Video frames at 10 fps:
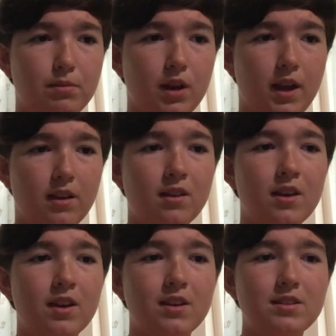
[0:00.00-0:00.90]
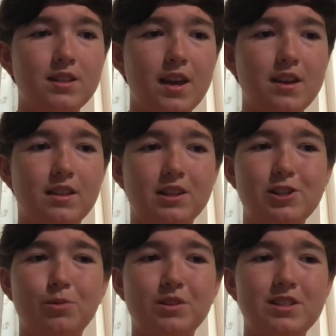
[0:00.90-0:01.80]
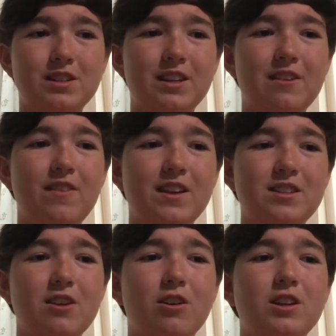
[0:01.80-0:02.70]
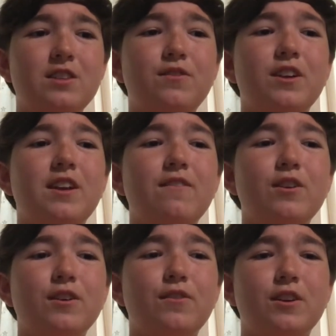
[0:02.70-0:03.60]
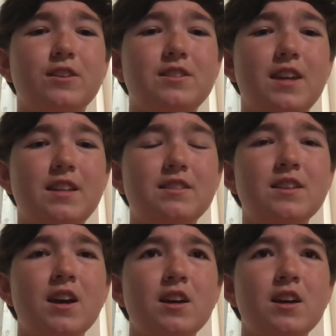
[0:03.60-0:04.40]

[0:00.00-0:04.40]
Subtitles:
praying, saying that she wants to live, asking God to forgive her for her sins.